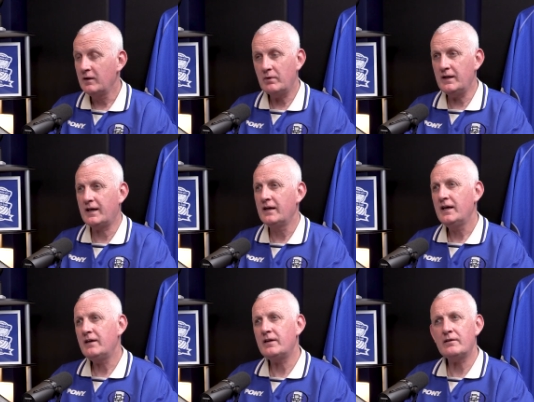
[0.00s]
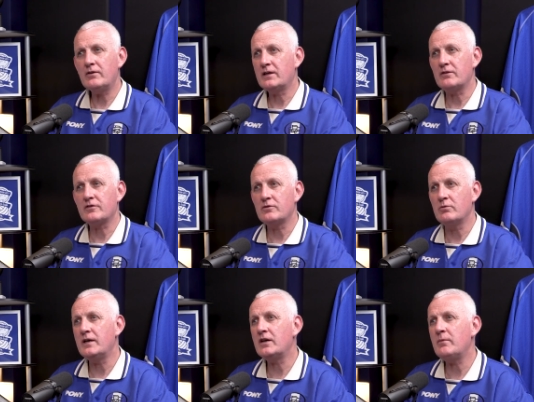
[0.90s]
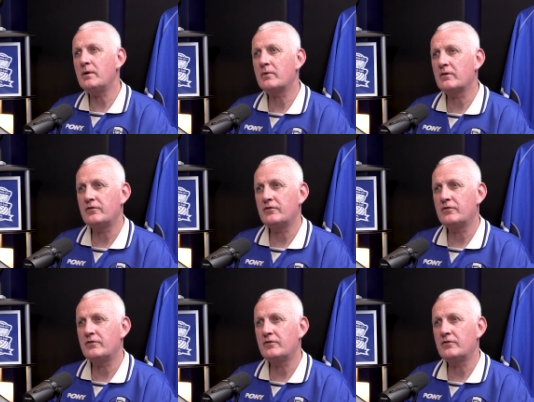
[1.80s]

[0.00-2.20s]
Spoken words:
when he's like a little school kid coming on when I